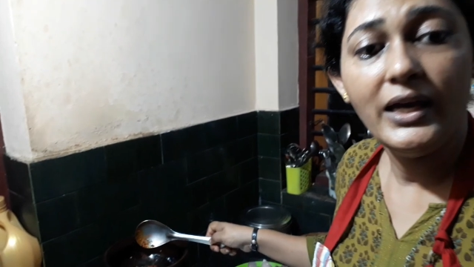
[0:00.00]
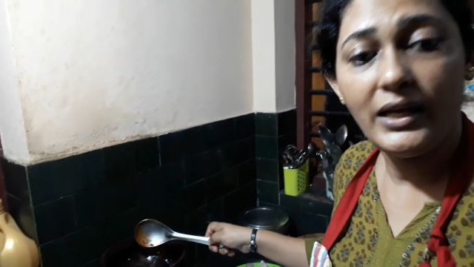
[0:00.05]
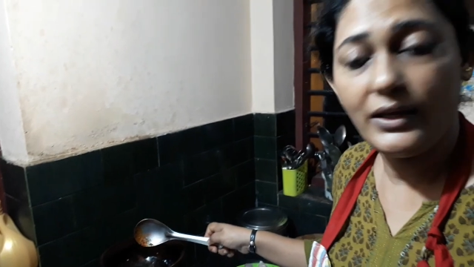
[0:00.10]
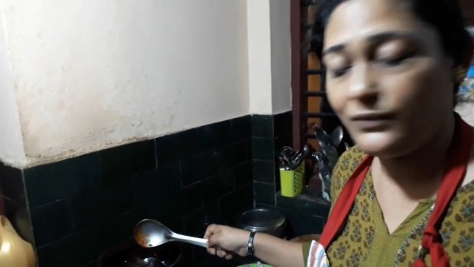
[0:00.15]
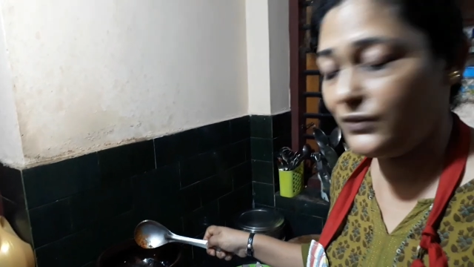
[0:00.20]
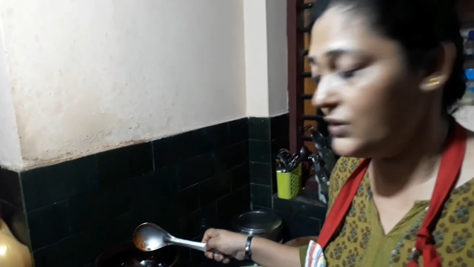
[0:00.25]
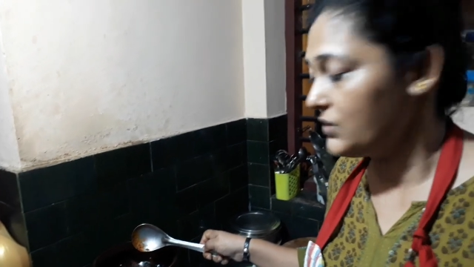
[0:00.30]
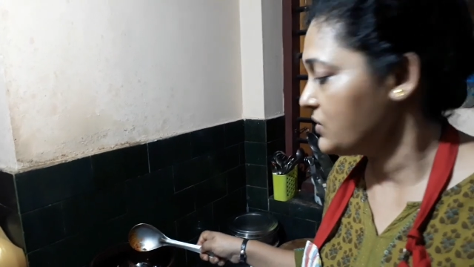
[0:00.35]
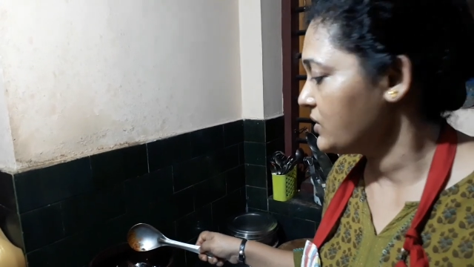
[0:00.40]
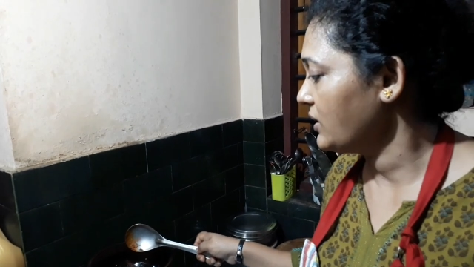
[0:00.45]

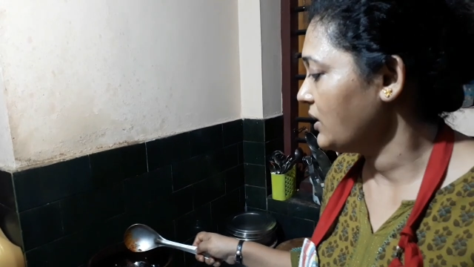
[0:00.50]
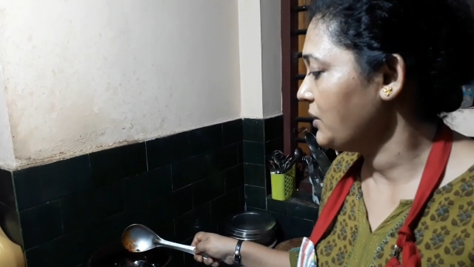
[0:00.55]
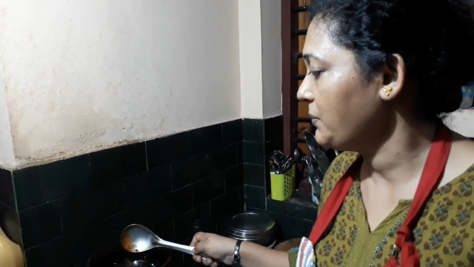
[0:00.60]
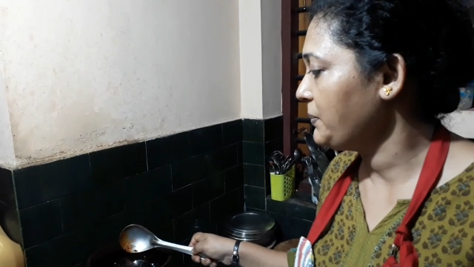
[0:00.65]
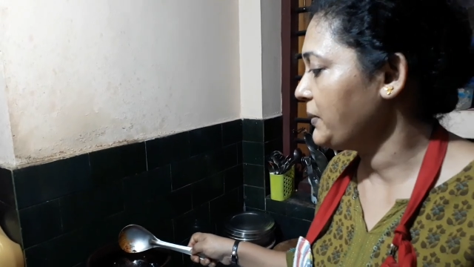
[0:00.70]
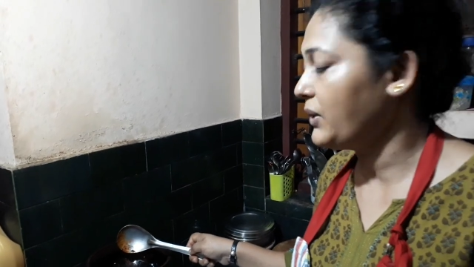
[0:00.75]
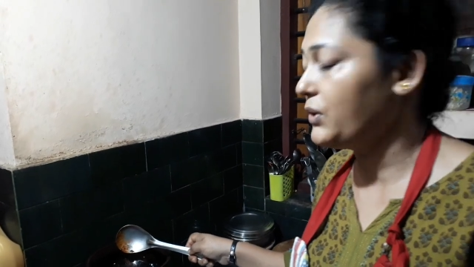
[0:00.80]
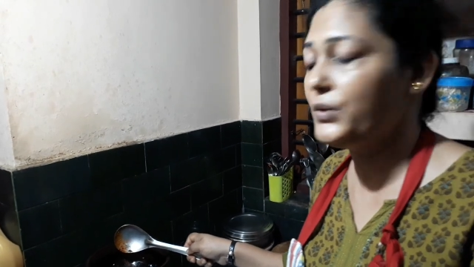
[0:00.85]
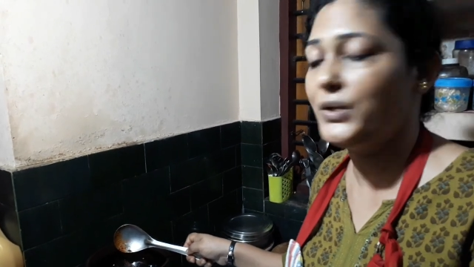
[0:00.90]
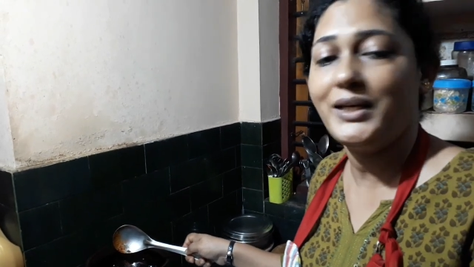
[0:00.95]
if the chili
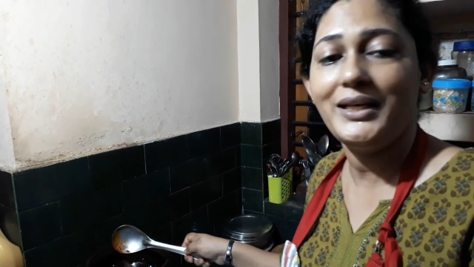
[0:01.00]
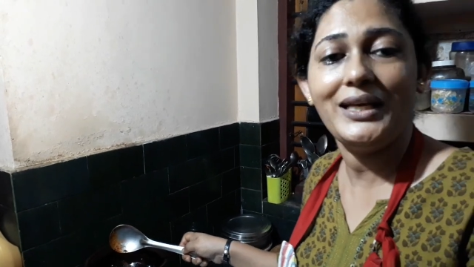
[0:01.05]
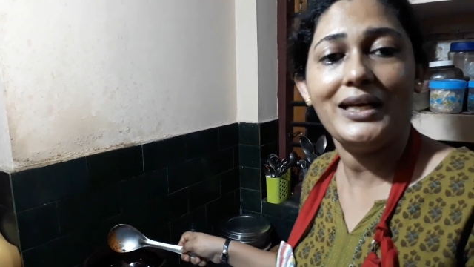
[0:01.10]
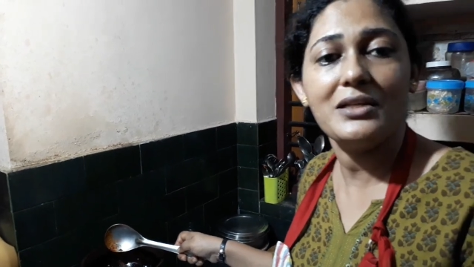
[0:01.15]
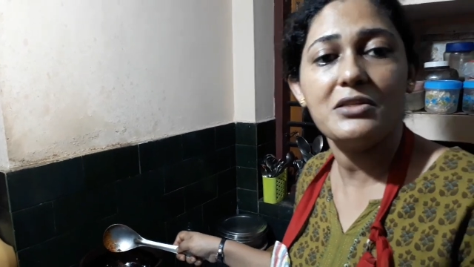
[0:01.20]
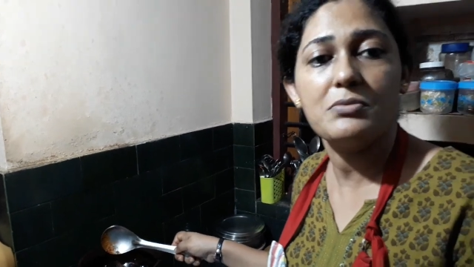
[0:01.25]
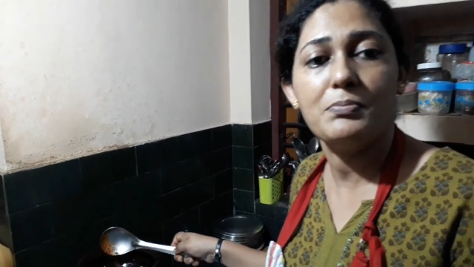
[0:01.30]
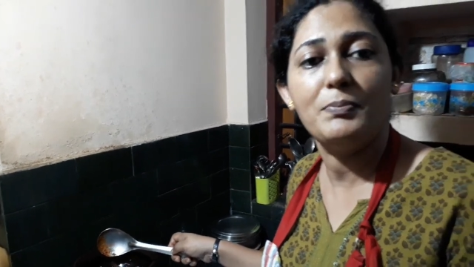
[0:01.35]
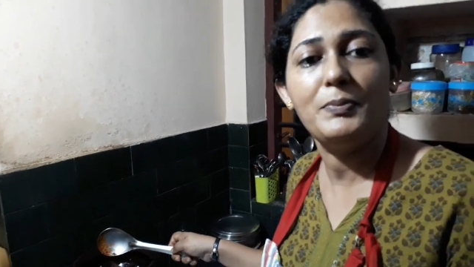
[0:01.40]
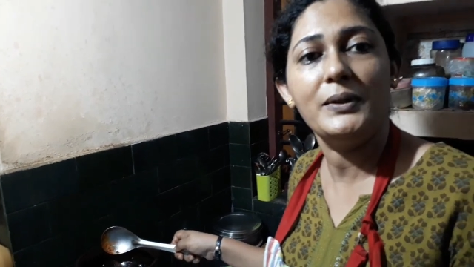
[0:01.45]
powder
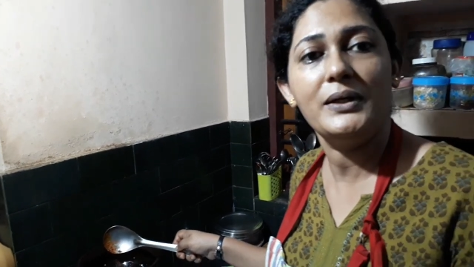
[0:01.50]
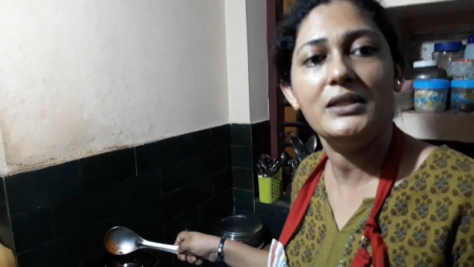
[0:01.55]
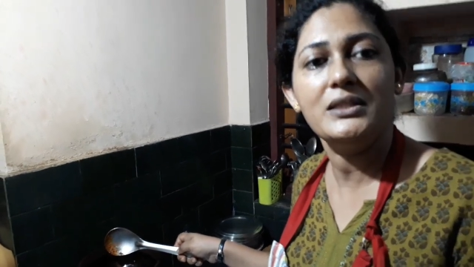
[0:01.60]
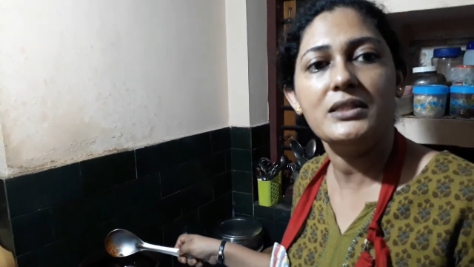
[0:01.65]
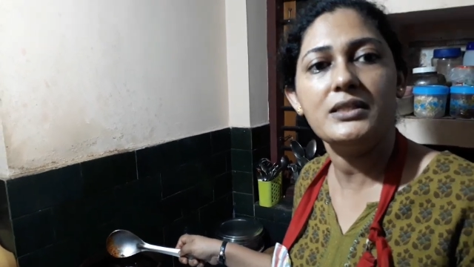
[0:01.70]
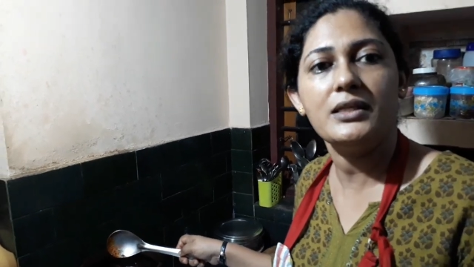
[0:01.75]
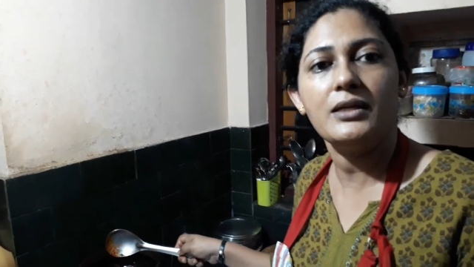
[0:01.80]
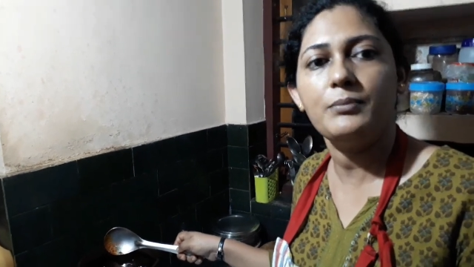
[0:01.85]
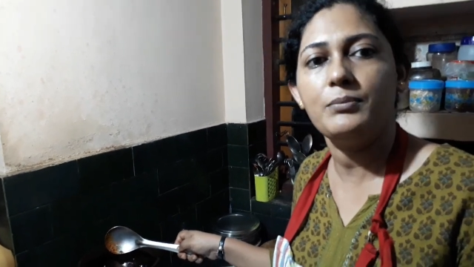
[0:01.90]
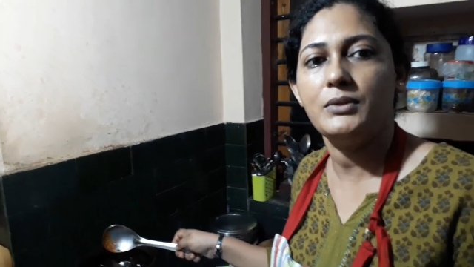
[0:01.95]
gets
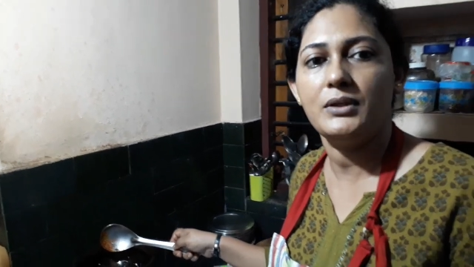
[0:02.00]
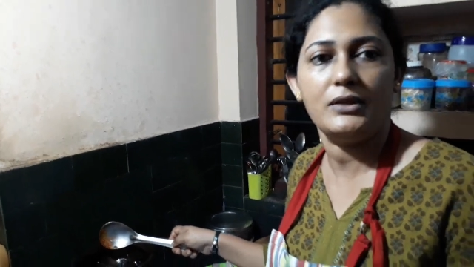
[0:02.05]
burnt up,